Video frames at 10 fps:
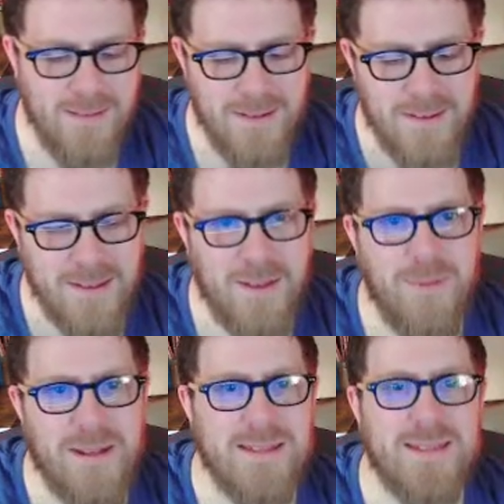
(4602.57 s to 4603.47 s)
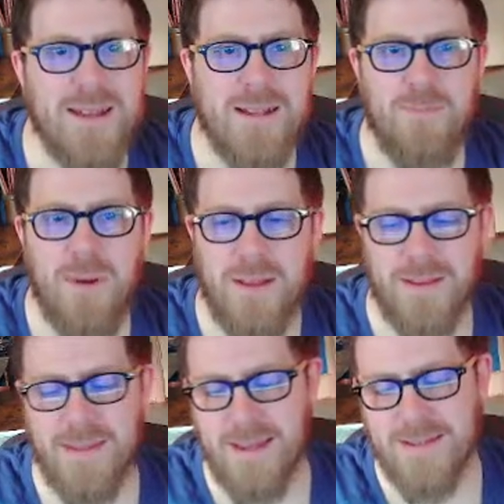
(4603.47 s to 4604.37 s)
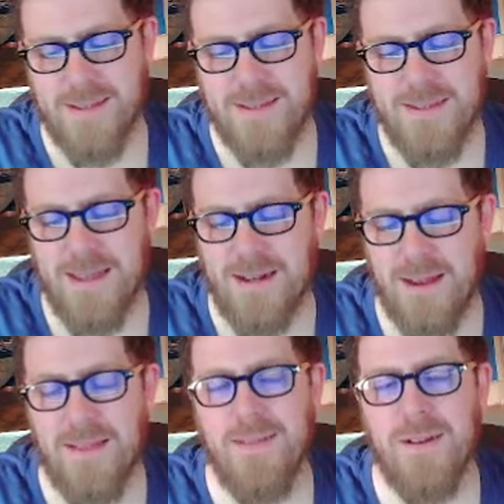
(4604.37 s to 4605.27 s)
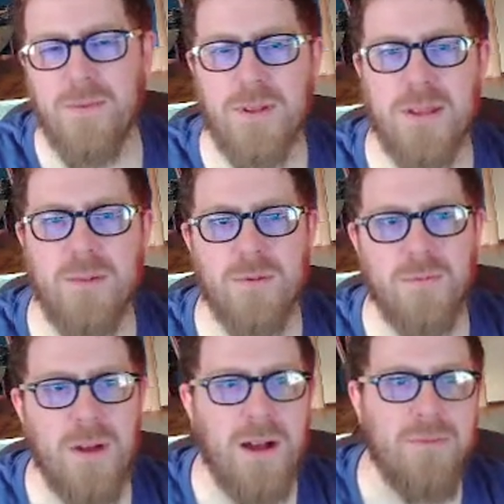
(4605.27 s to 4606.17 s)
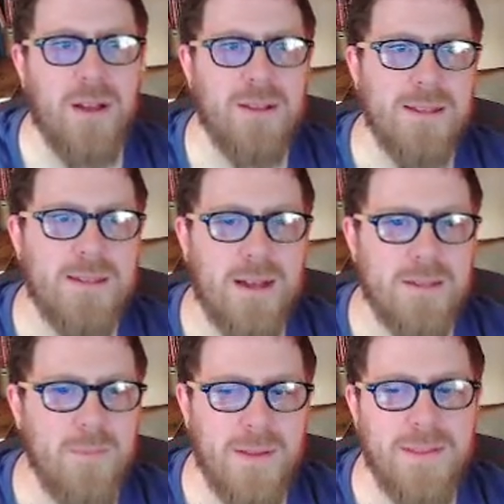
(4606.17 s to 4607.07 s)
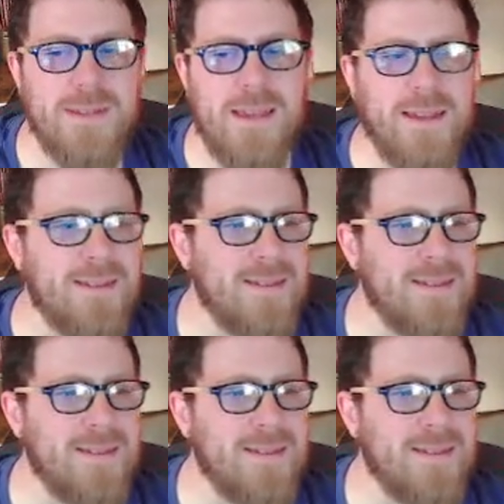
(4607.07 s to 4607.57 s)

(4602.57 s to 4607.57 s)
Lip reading: Can we discuss politics instead? I literally would rather discuss politics.